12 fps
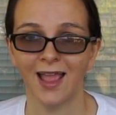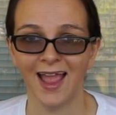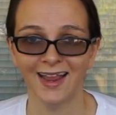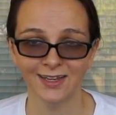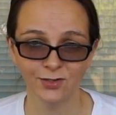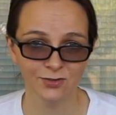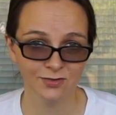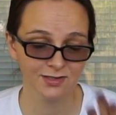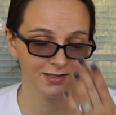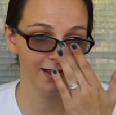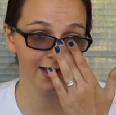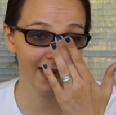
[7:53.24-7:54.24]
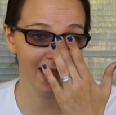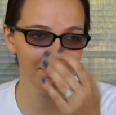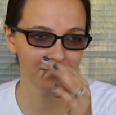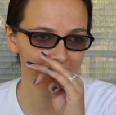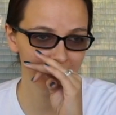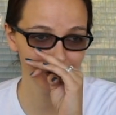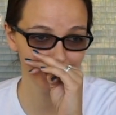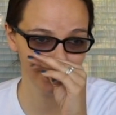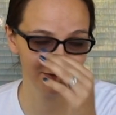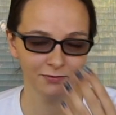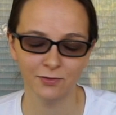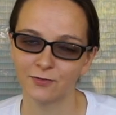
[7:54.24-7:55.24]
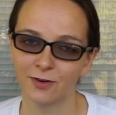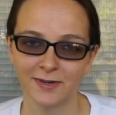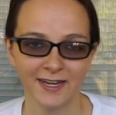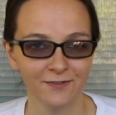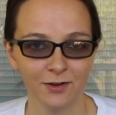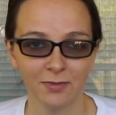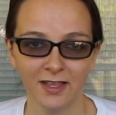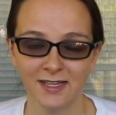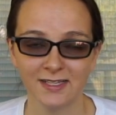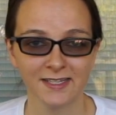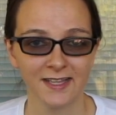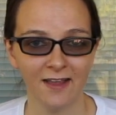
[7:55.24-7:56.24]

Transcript: I use a combination from different places.